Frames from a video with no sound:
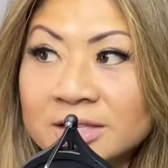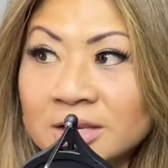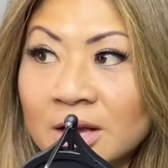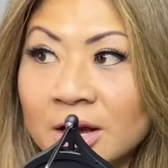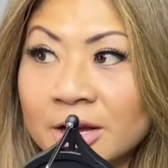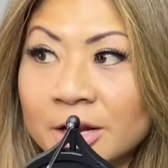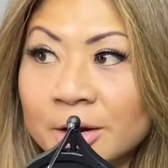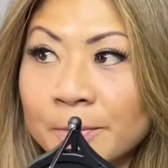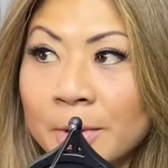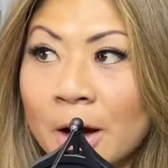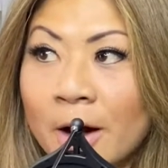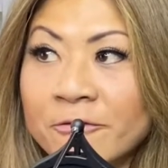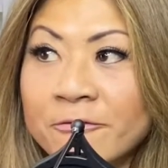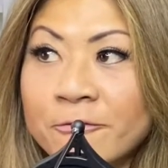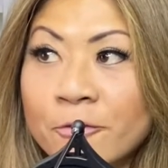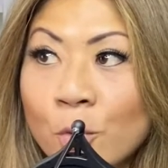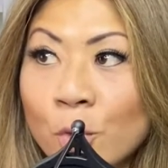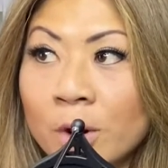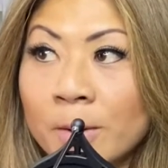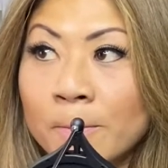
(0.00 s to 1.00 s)
talking about
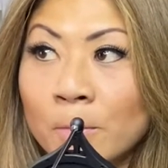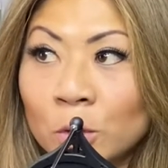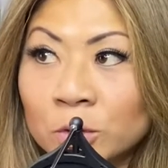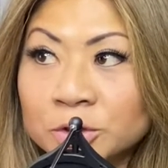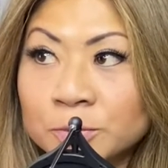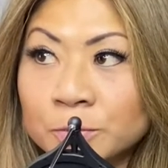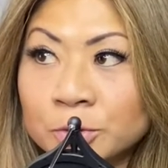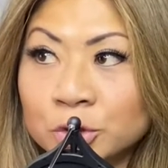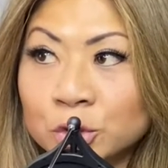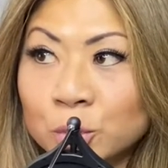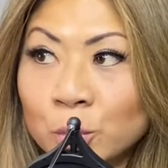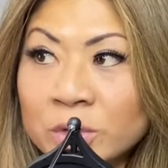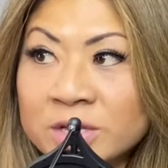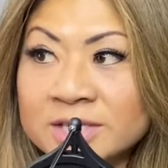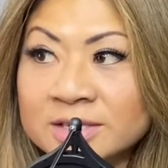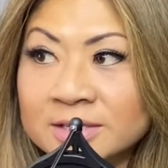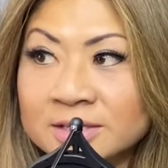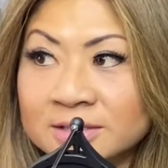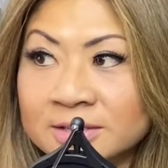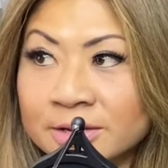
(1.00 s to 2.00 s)
4 multiple
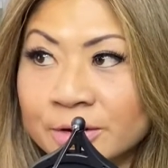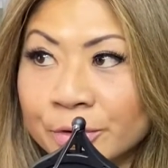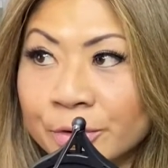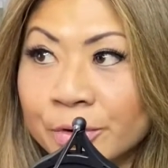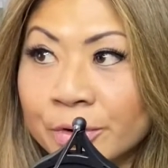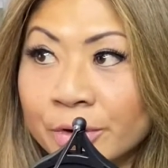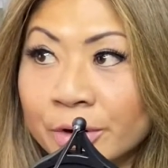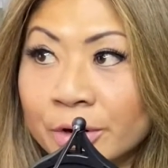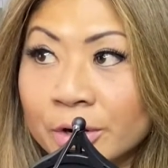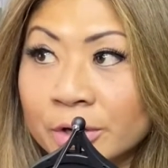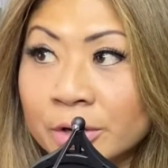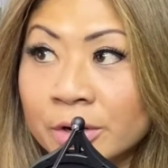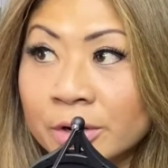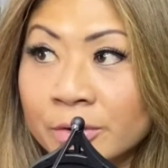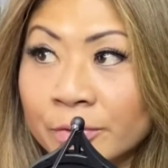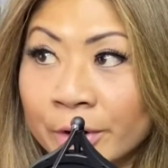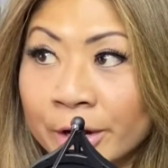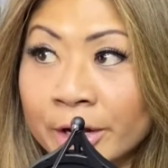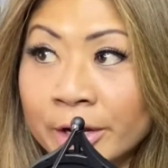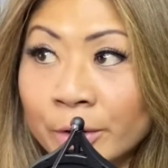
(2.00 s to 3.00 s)
choices here,
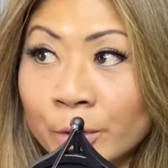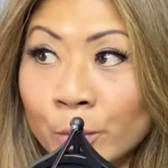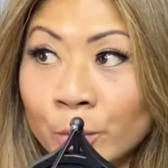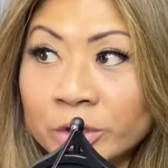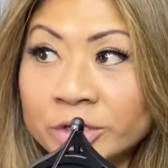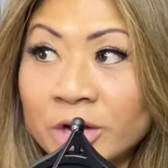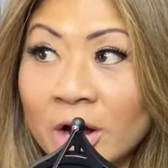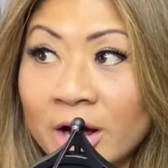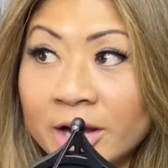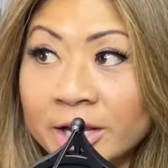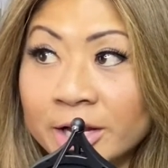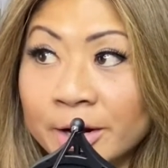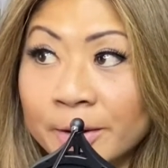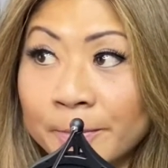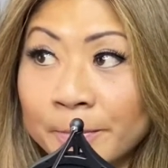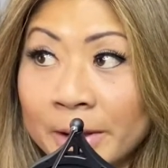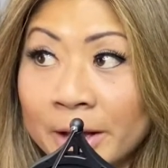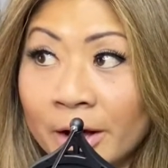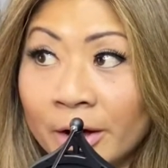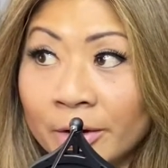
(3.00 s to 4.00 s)
right? We're talking
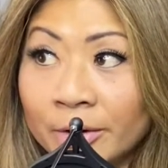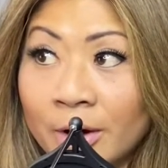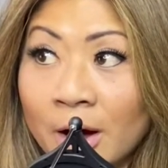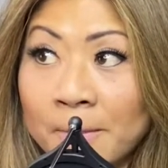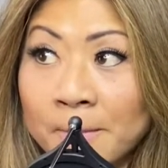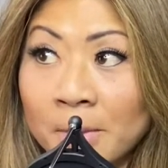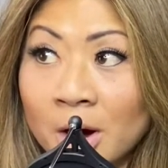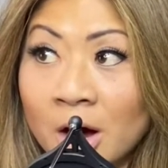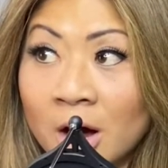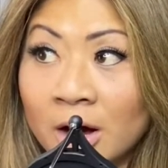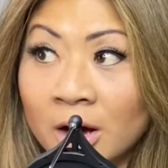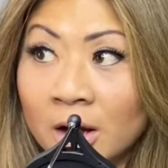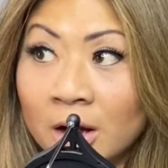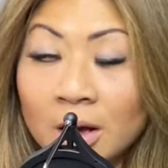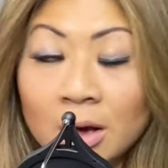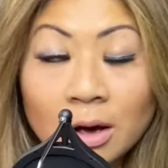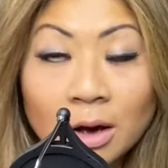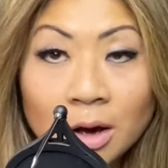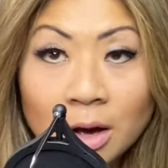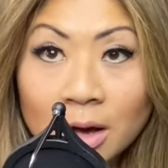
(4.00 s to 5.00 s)
about among
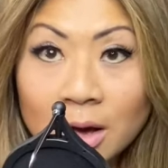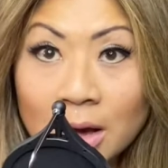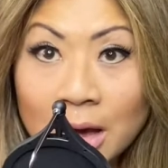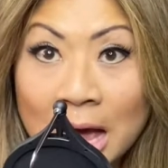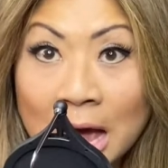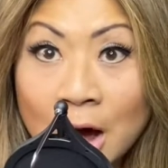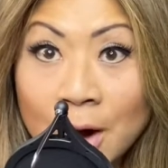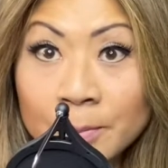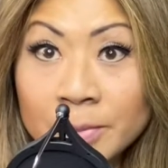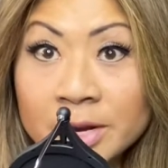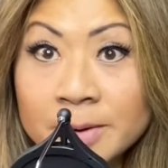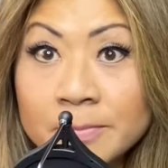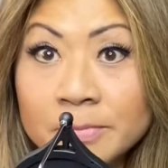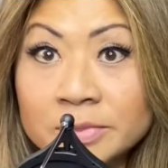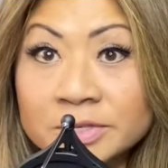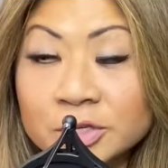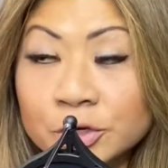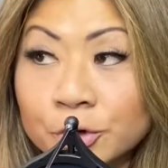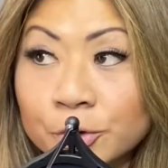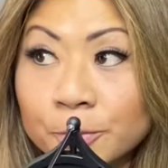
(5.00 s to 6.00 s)
how many
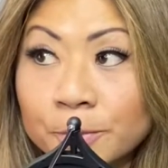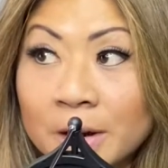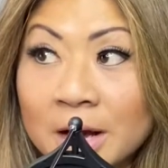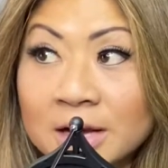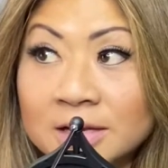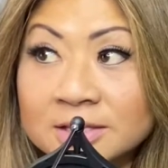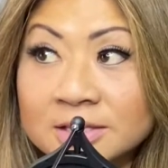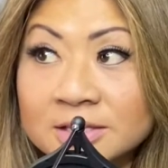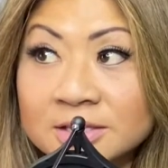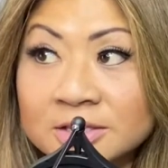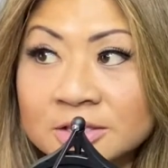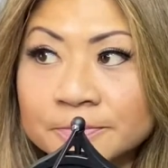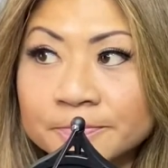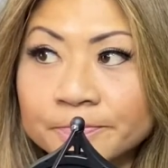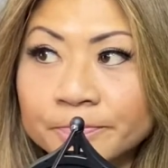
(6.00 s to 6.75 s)
cereal boxes?